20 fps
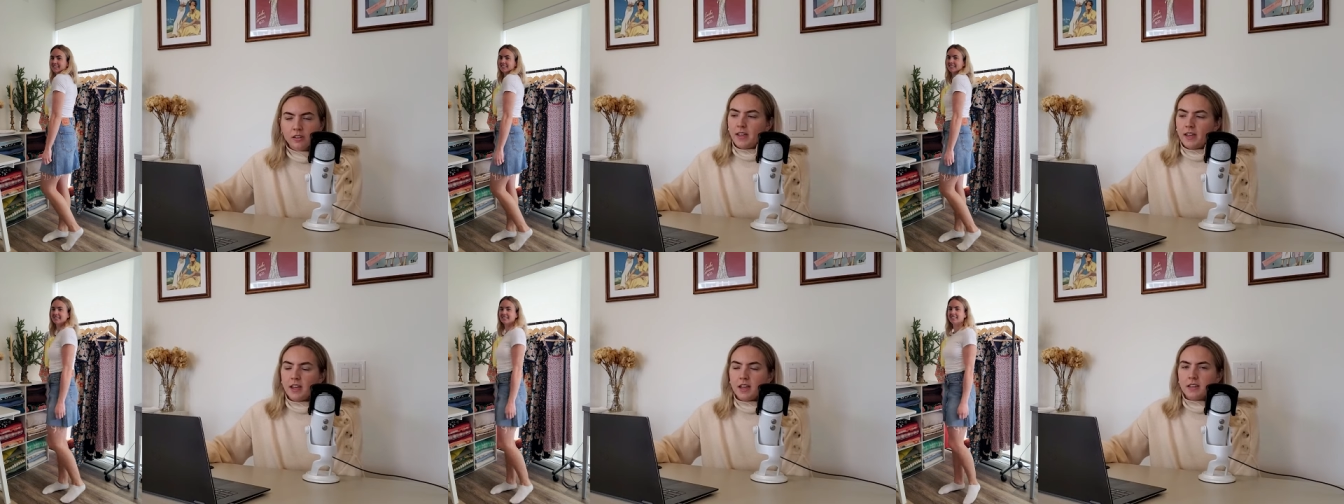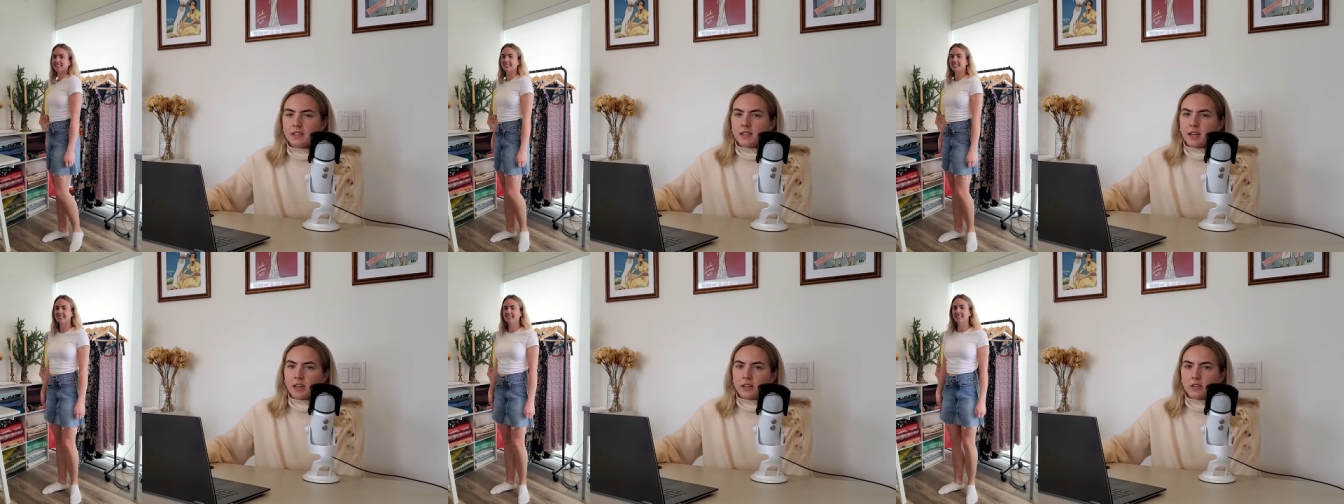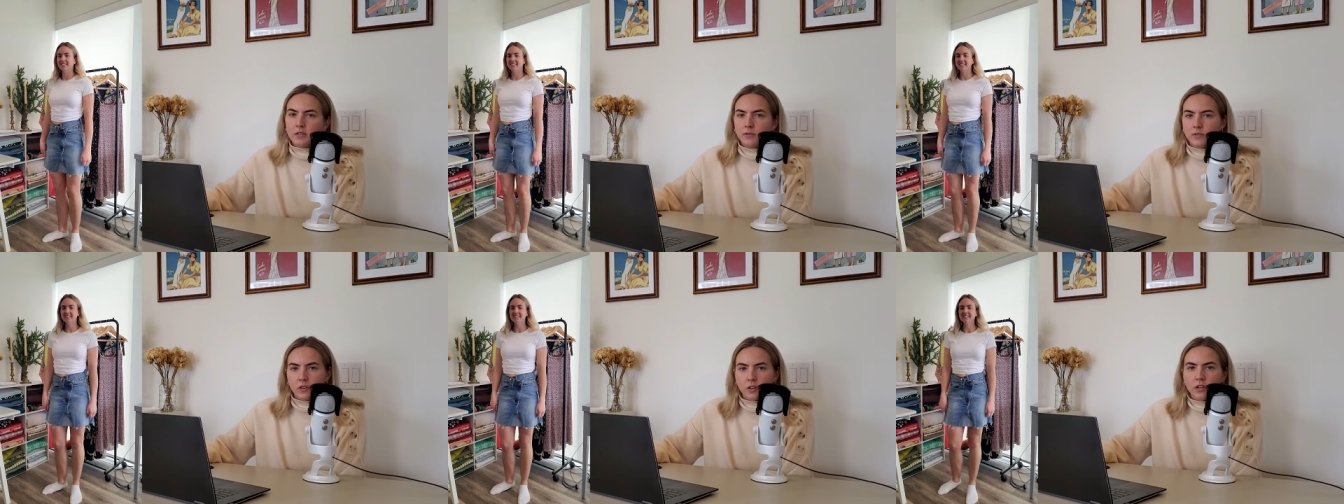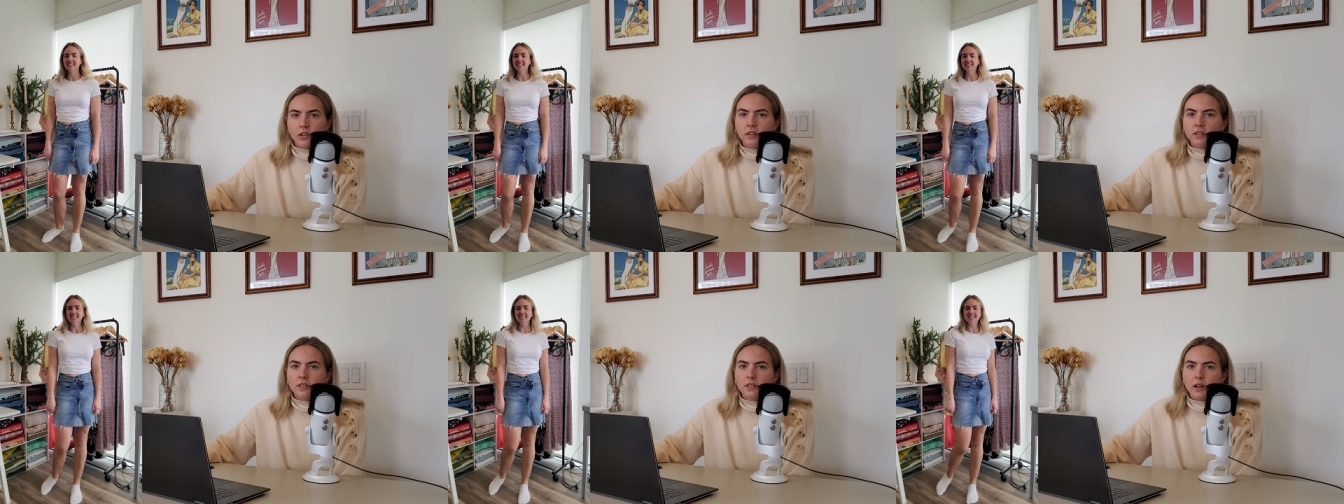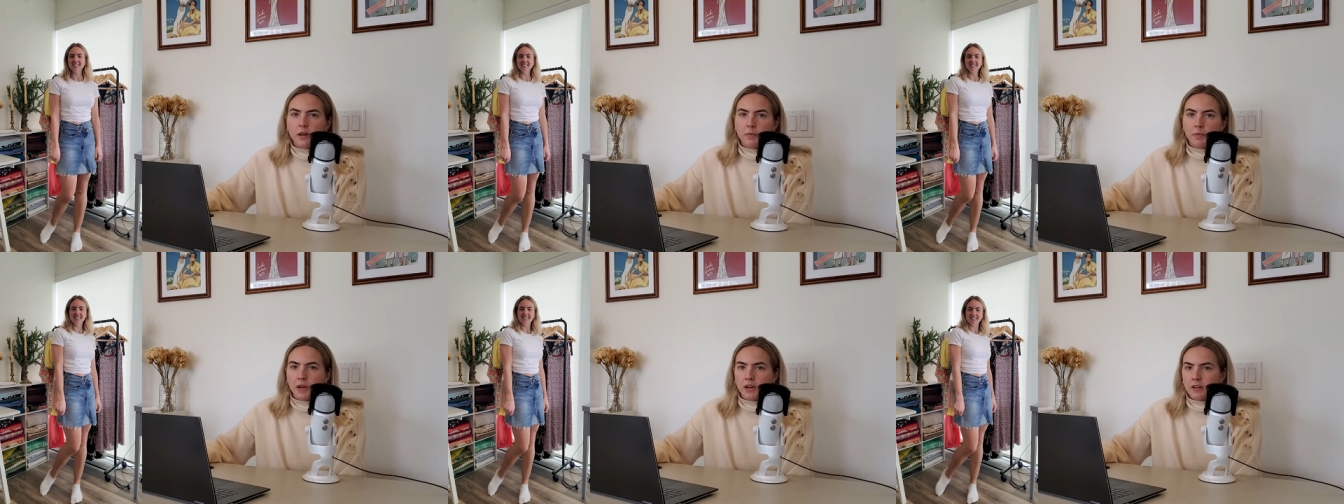And I converted
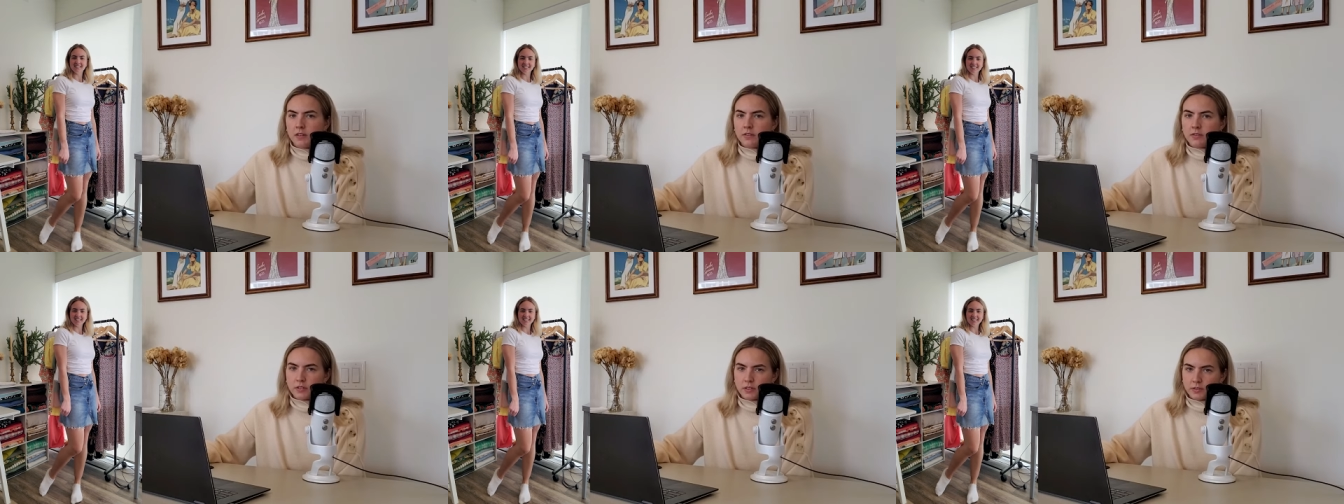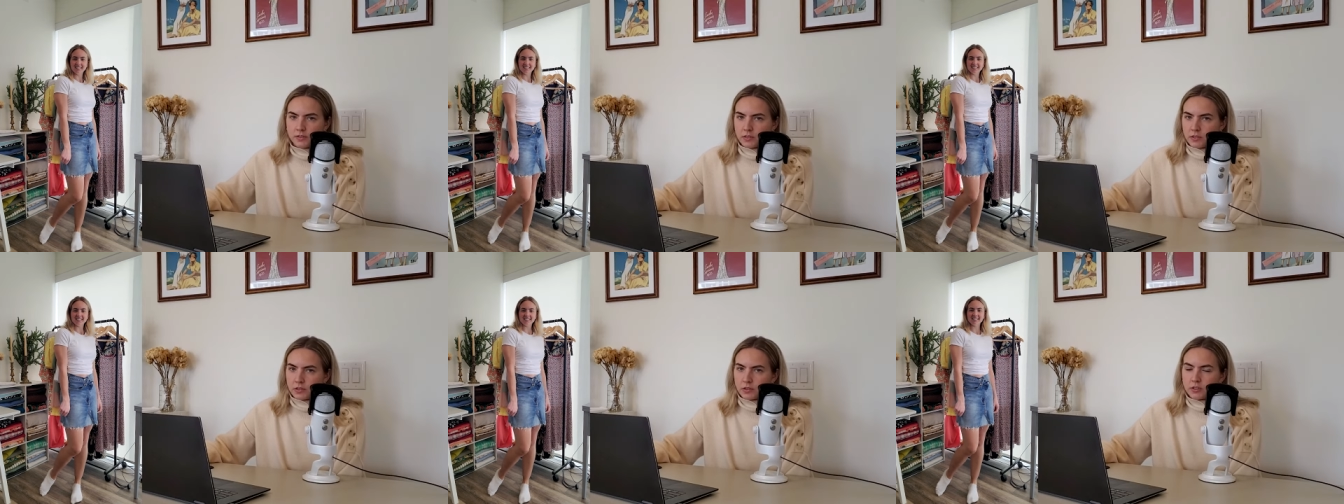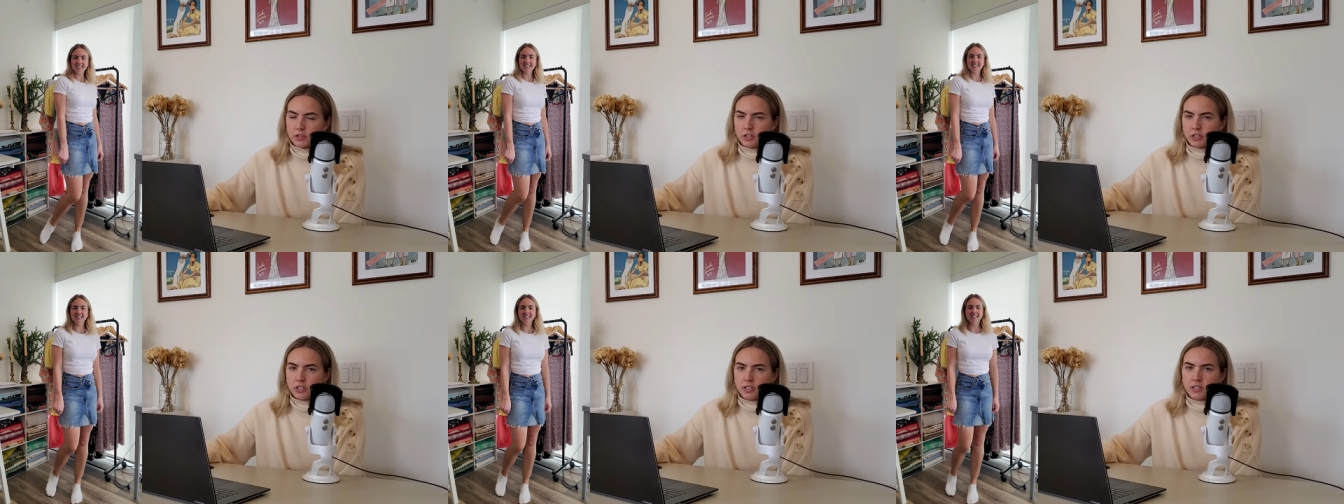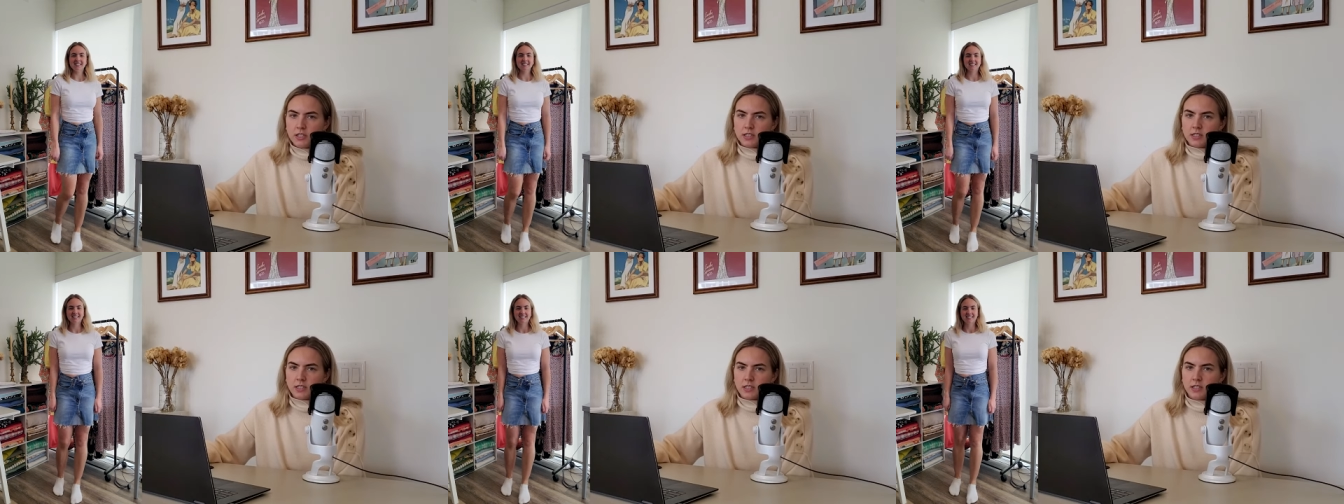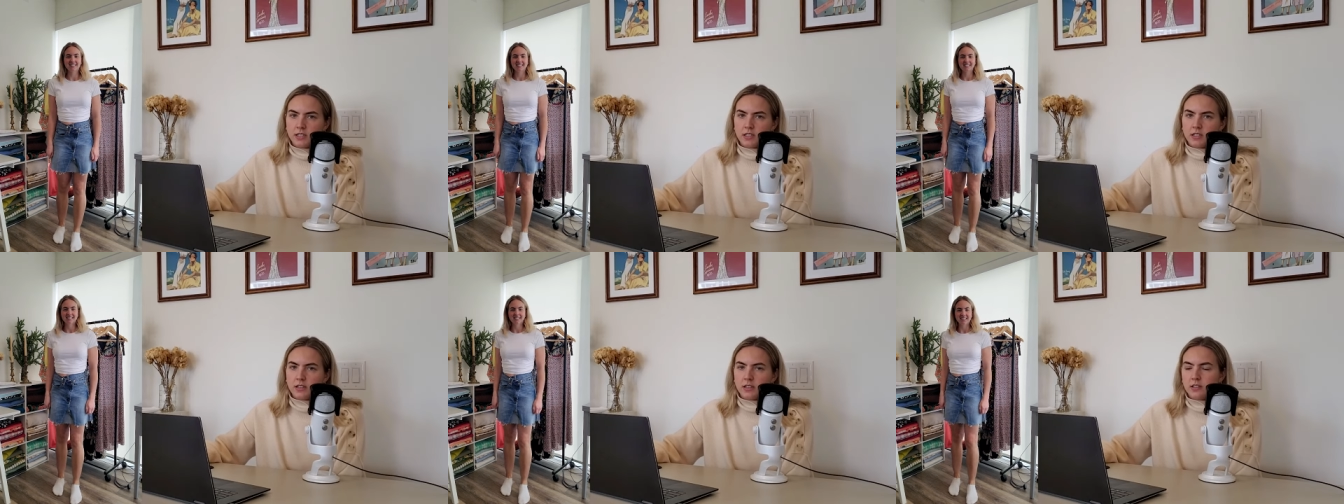a pair of thrift store jeans
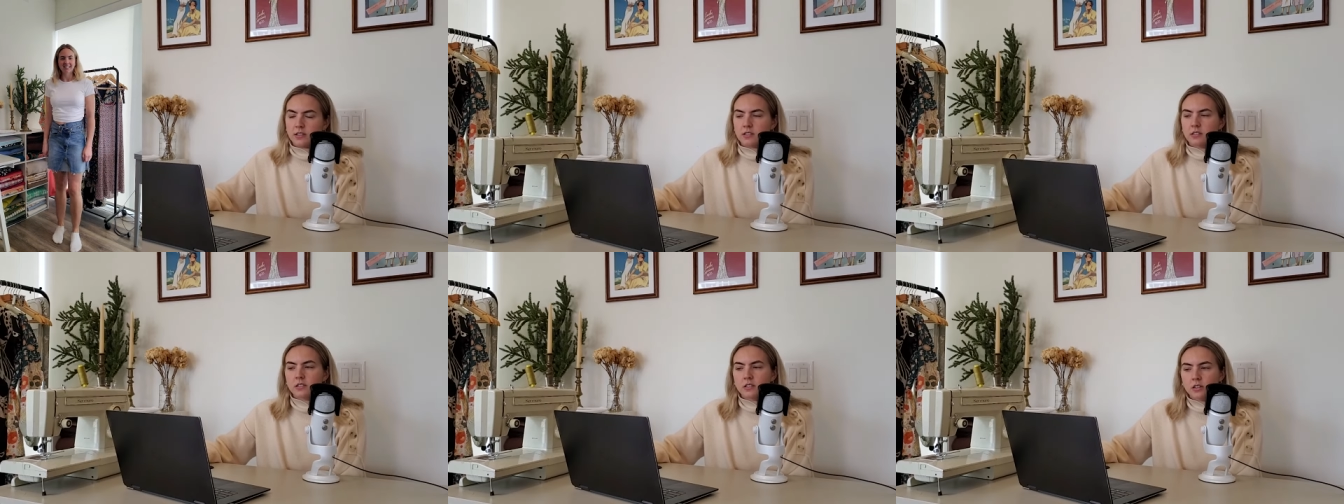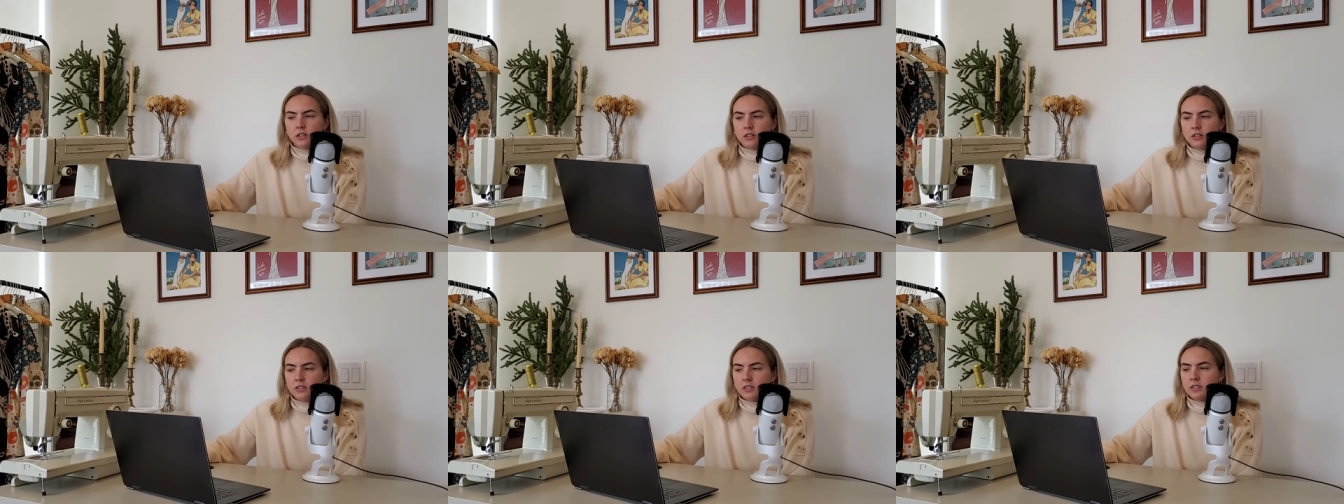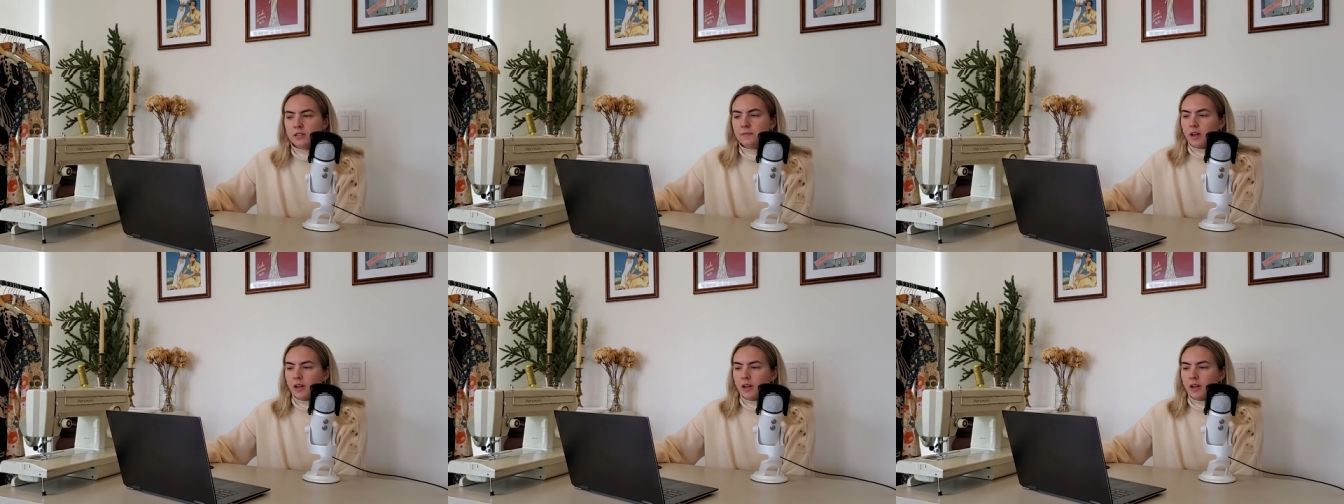into this skirt.